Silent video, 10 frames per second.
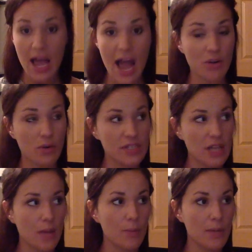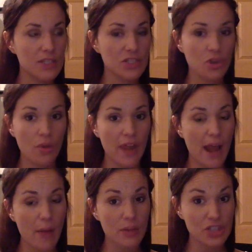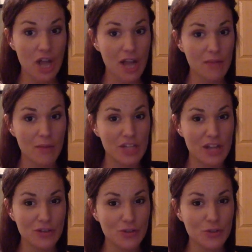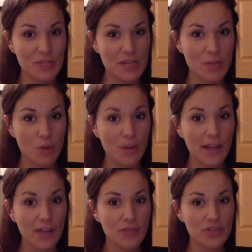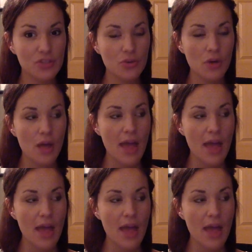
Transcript: I noticed a couple months ago that I wasn't talking about my challenge groups anymore like I used to,